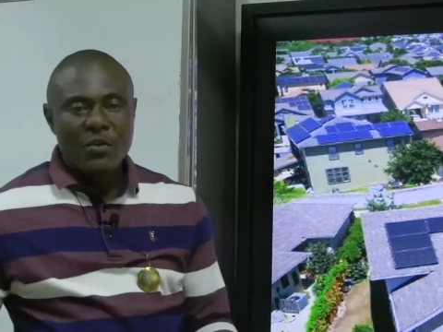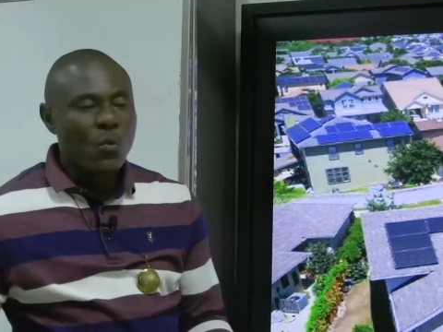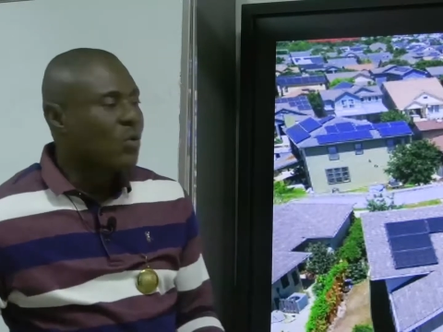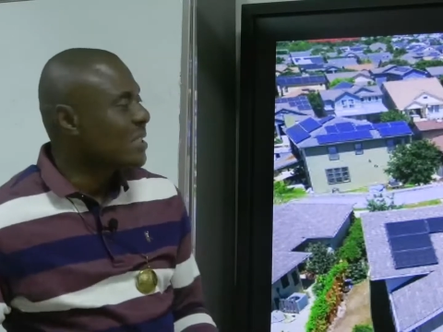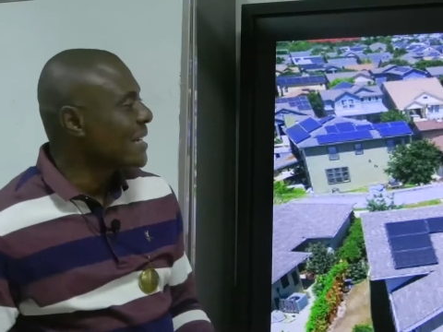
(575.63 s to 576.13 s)
we
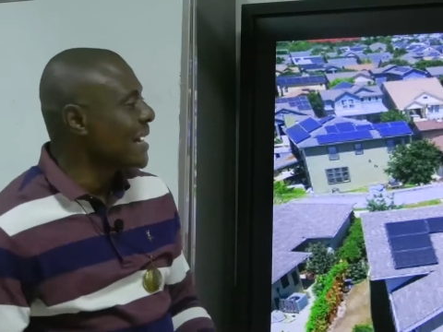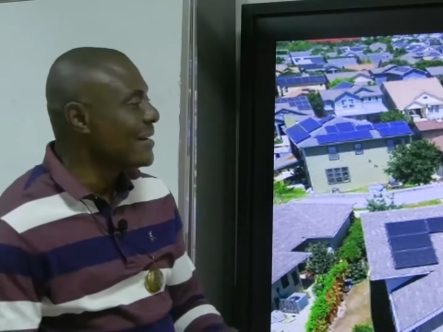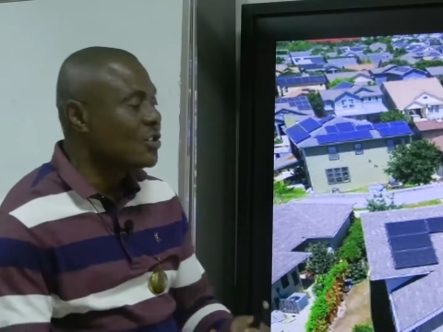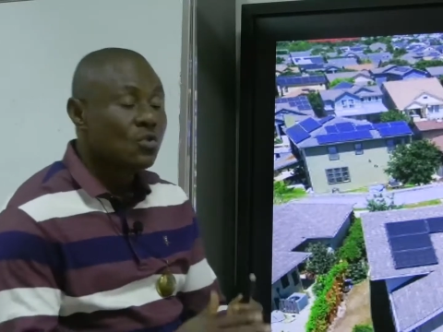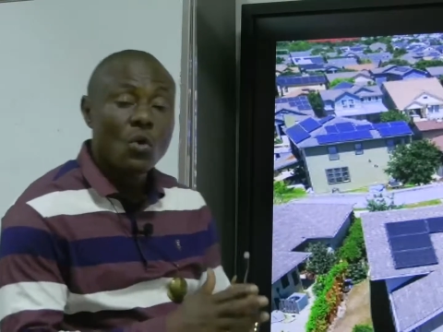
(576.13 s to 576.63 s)
will say there
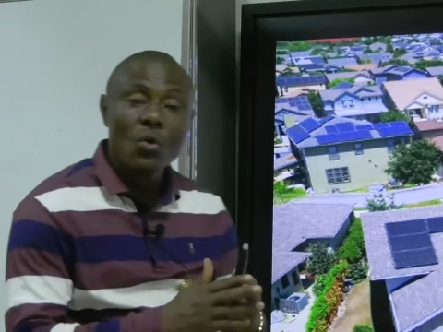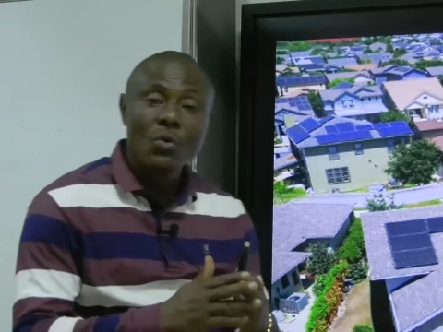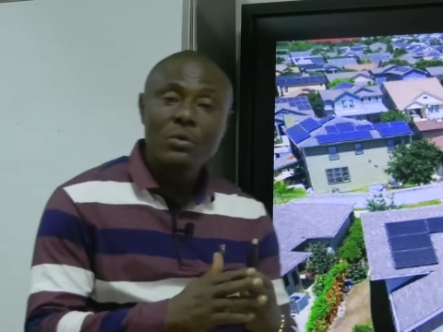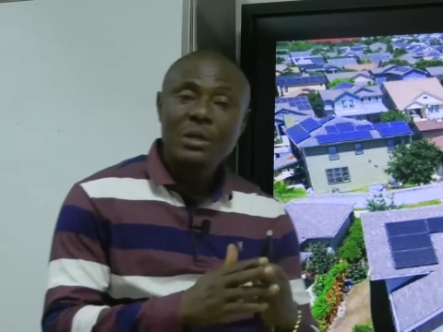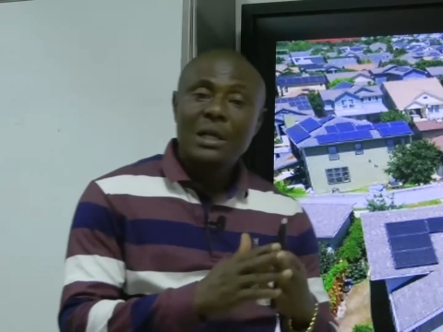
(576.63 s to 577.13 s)
is
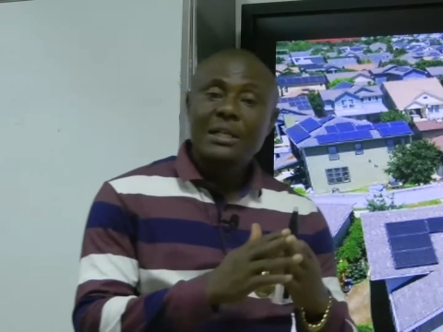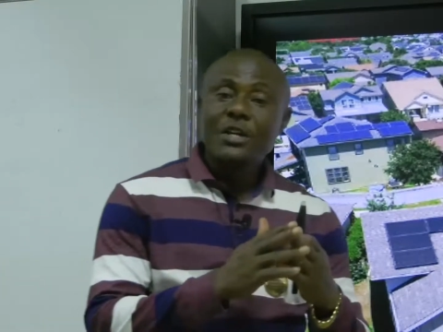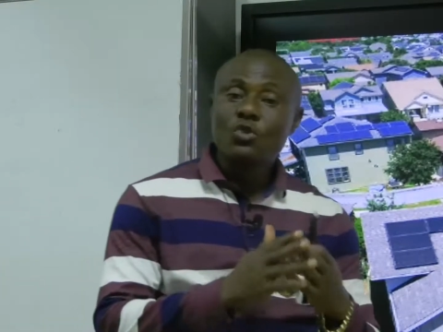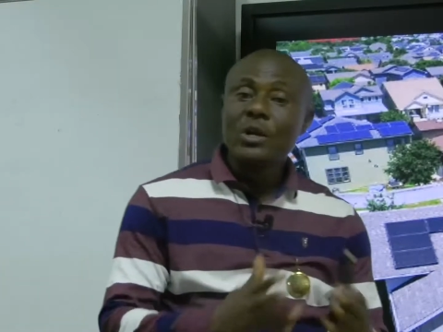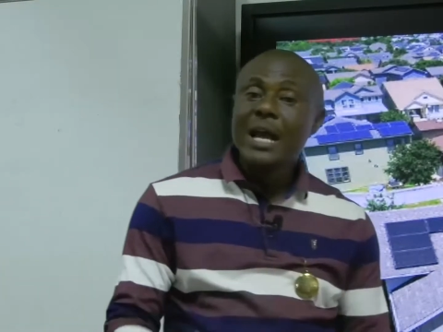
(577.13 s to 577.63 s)
no
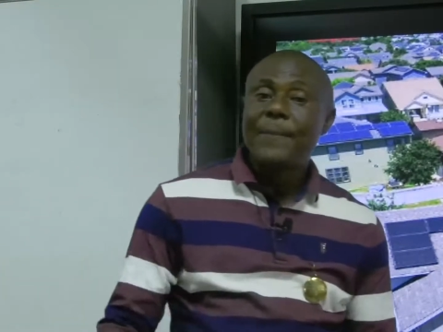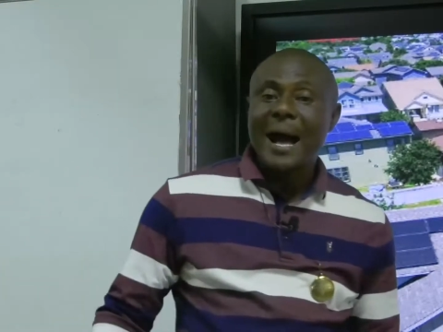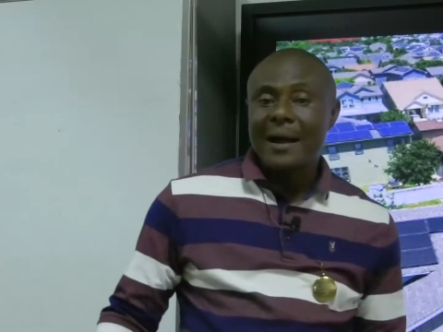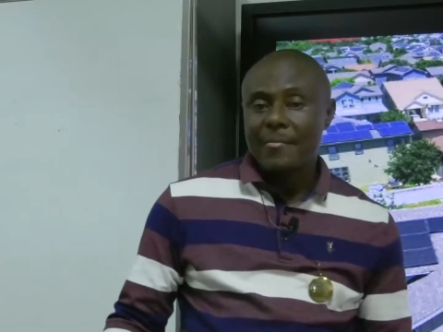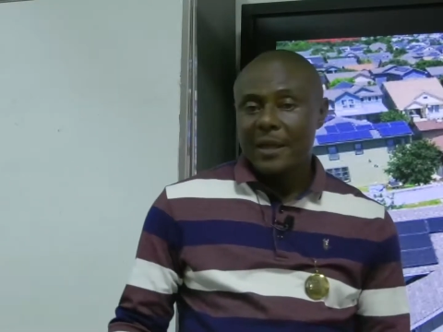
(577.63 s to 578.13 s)

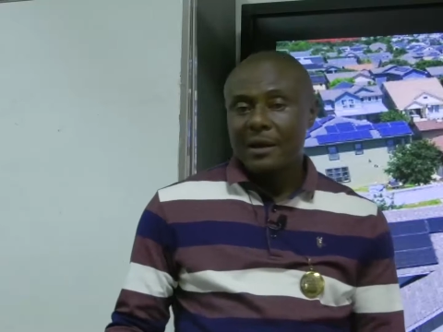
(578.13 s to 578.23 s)
NEPA.